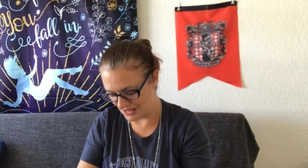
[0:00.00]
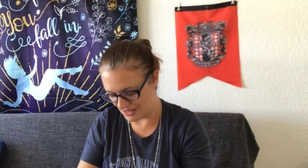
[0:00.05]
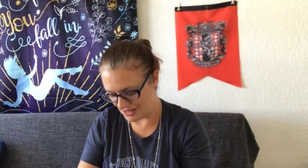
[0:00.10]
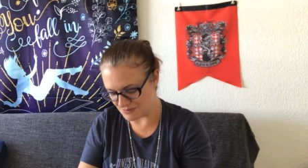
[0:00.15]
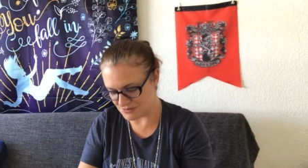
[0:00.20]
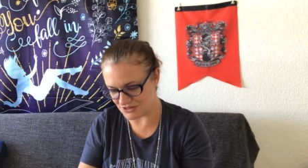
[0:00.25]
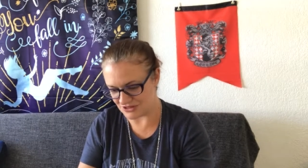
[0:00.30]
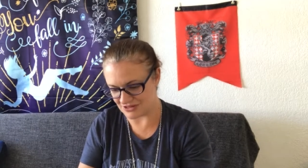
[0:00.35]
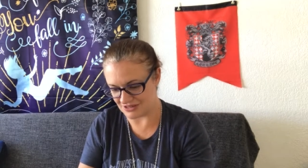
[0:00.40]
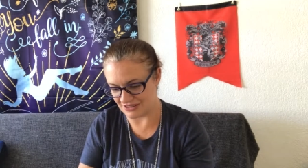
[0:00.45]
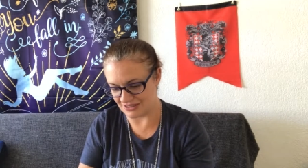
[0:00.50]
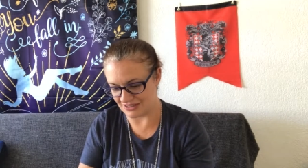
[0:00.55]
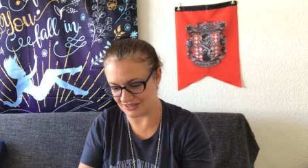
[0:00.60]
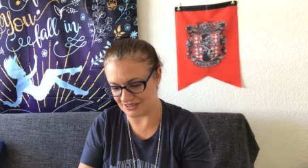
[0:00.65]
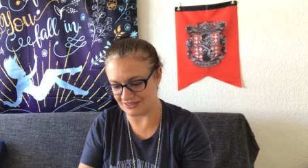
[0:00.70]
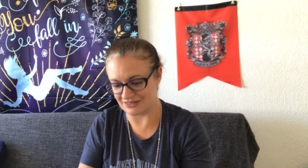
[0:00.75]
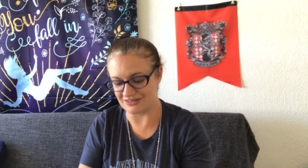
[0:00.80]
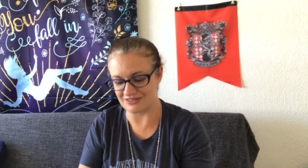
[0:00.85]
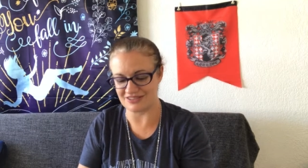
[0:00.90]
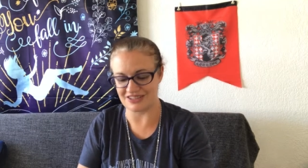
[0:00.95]
I'm sure you can
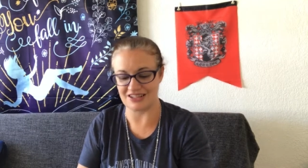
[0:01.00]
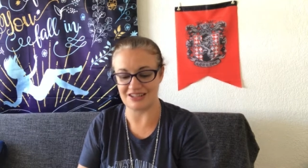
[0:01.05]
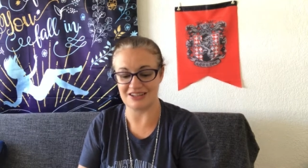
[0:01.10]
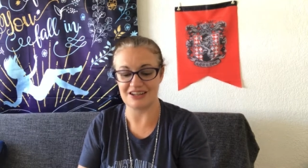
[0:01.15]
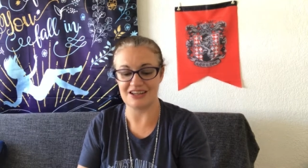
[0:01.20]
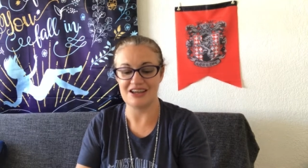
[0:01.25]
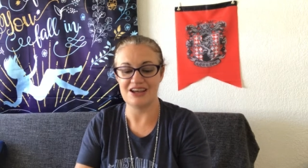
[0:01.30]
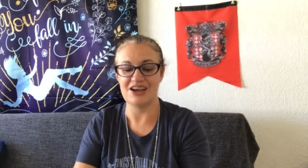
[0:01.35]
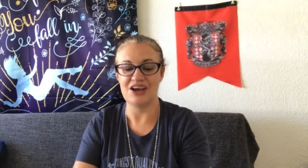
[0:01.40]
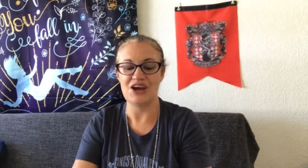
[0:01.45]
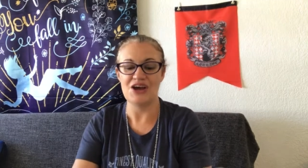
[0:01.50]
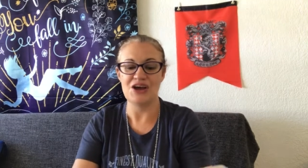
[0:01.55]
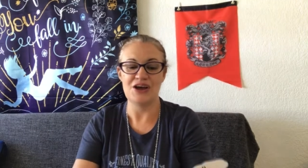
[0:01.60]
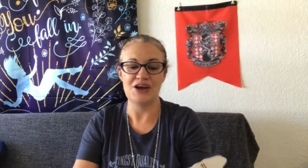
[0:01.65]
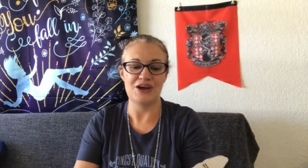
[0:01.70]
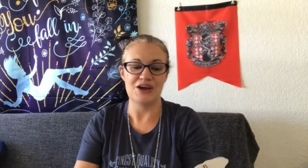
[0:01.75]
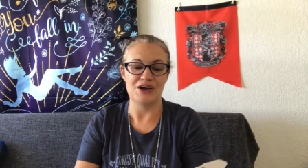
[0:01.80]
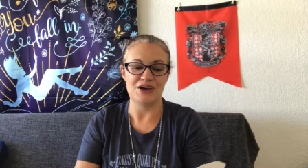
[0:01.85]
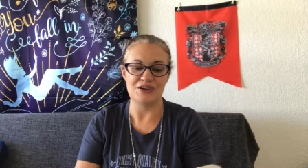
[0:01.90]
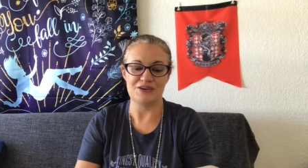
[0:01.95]
understand.
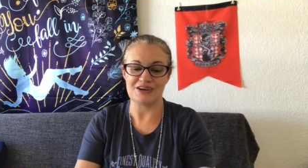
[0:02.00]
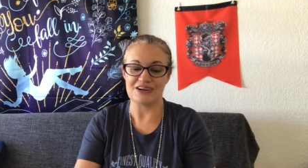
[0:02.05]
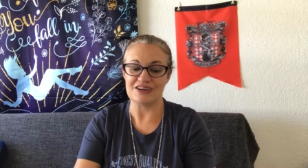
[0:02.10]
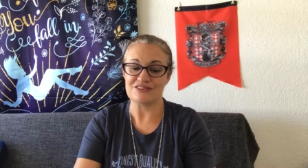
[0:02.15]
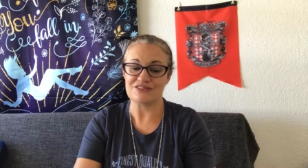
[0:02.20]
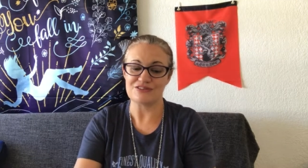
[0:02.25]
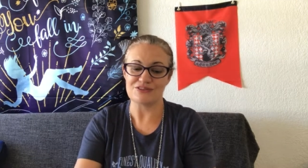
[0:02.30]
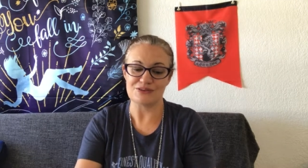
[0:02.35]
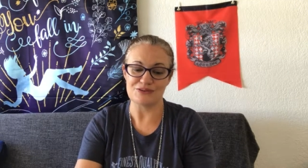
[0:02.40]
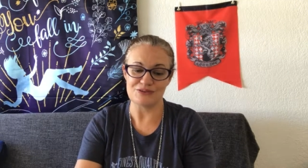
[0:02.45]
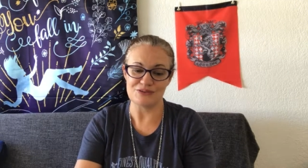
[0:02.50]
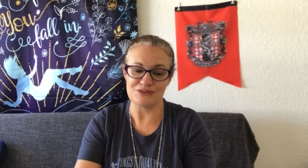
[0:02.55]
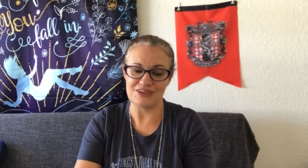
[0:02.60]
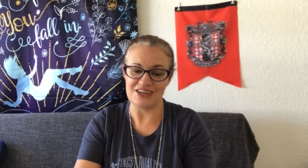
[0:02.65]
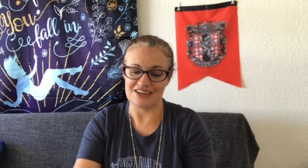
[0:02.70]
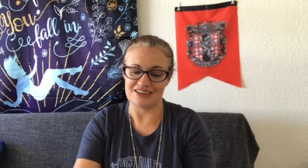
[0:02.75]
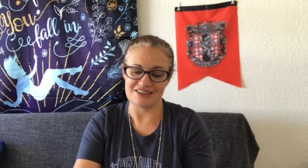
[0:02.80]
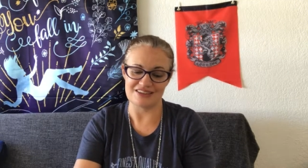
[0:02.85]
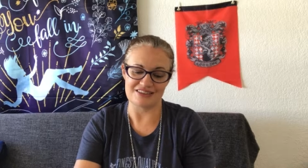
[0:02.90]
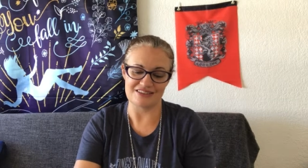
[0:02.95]
Okay, so
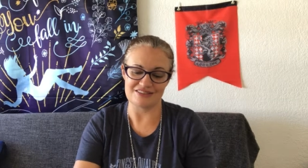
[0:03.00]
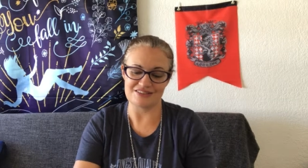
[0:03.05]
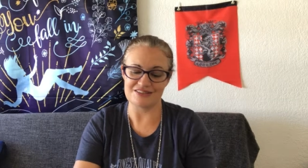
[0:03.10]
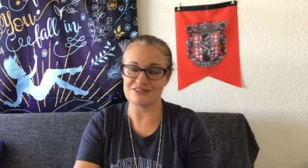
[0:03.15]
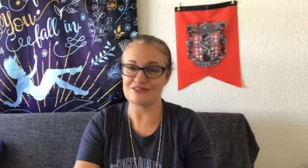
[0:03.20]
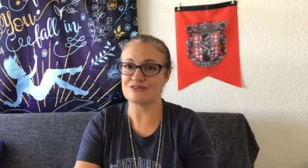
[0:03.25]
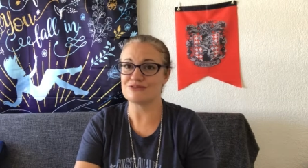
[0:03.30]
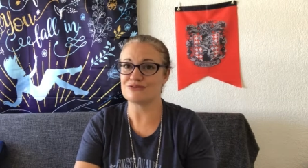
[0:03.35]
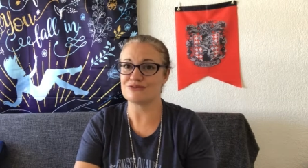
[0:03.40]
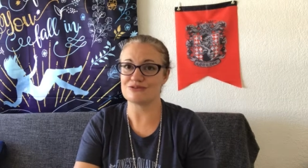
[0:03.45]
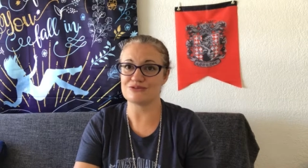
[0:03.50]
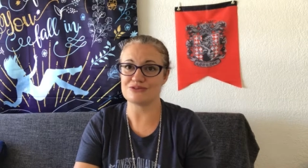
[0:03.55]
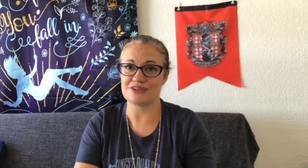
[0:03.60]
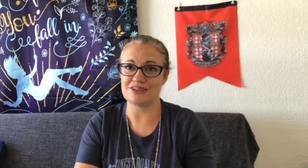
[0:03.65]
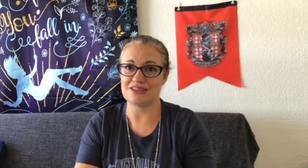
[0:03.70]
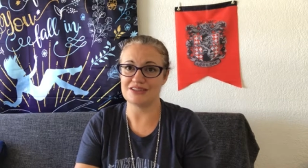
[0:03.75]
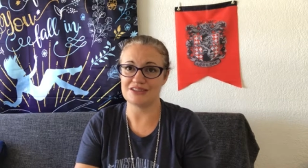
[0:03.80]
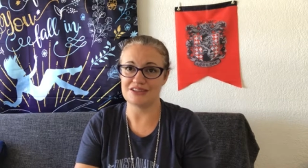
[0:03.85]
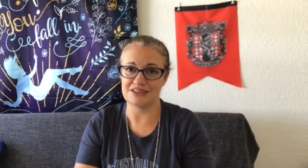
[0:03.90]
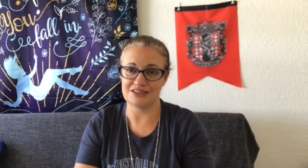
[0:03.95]
yeah, this is
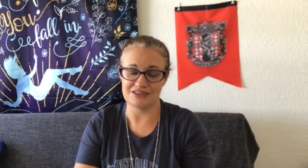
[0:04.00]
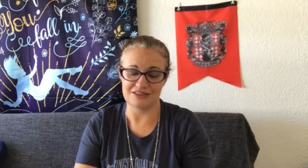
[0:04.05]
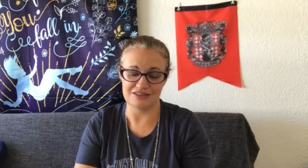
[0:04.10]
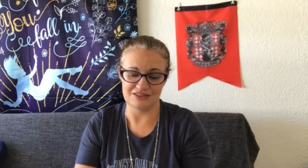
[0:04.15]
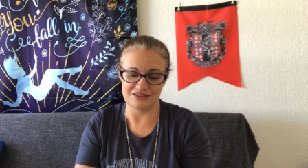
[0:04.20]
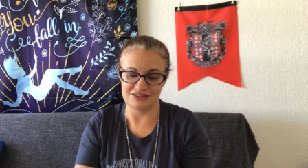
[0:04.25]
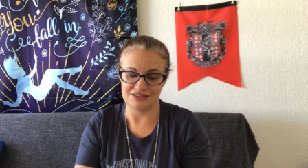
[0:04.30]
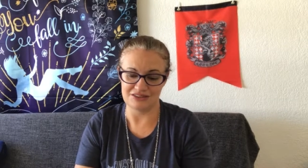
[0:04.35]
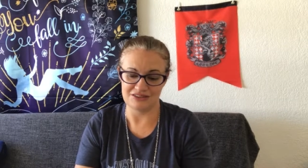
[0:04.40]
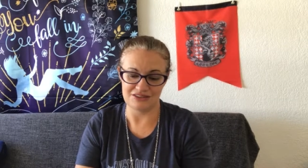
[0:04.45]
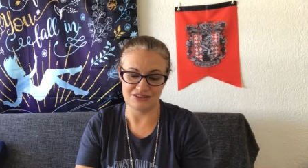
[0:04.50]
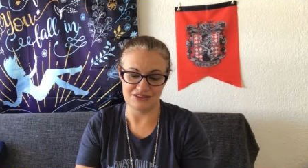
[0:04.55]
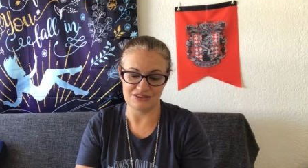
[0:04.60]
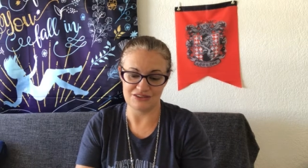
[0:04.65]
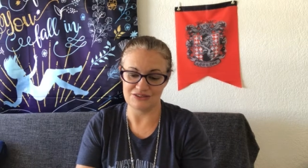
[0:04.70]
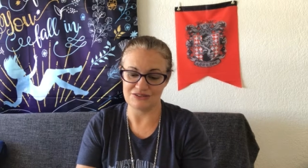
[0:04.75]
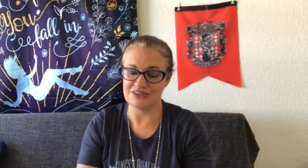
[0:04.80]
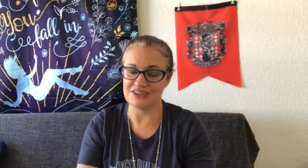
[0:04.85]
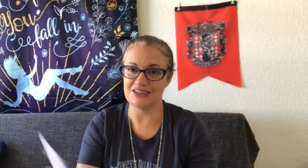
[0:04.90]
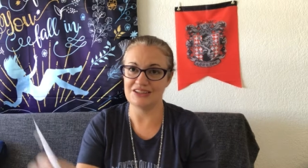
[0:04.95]
really
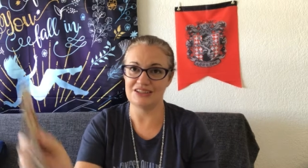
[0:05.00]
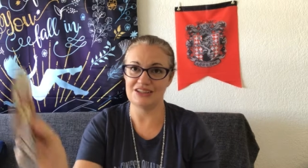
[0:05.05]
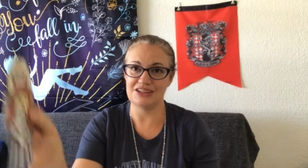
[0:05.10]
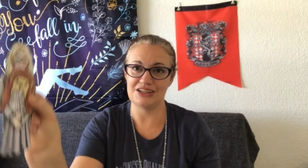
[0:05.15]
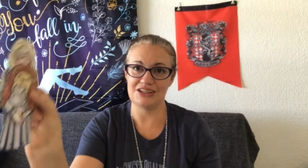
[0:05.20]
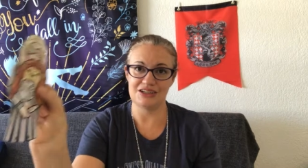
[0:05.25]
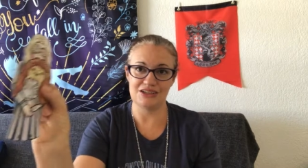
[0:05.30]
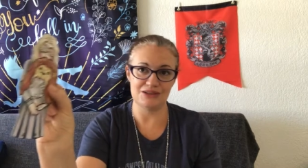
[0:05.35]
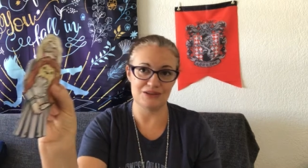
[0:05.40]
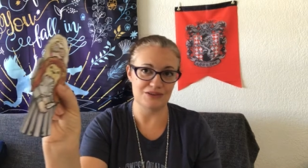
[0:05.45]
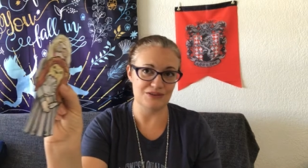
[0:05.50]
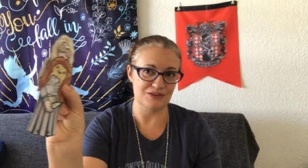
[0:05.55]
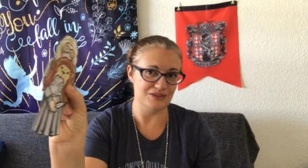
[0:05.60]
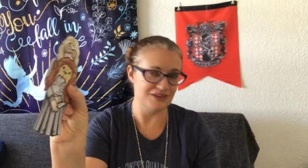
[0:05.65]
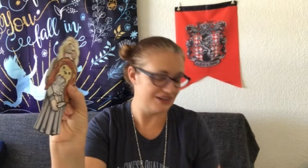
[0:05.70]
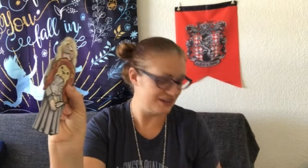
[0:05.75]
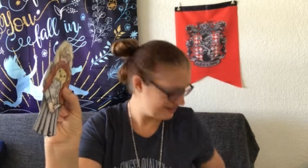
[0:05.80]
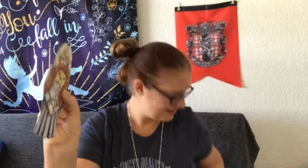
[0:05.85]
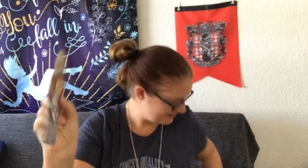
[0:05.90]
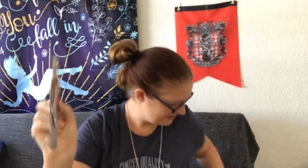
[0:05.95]
really cute.
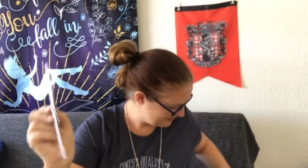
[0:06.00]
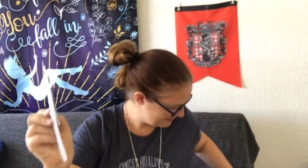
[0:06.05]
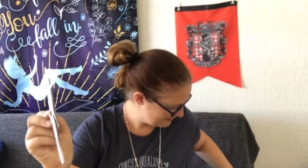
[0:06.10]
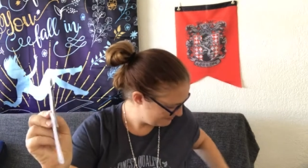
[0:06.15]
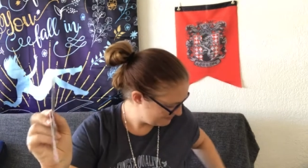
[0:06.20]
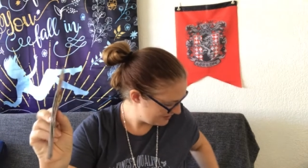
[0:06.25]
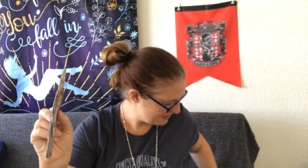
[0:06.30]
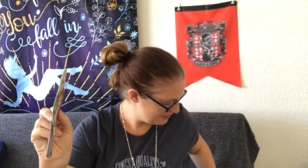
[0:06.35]
Um,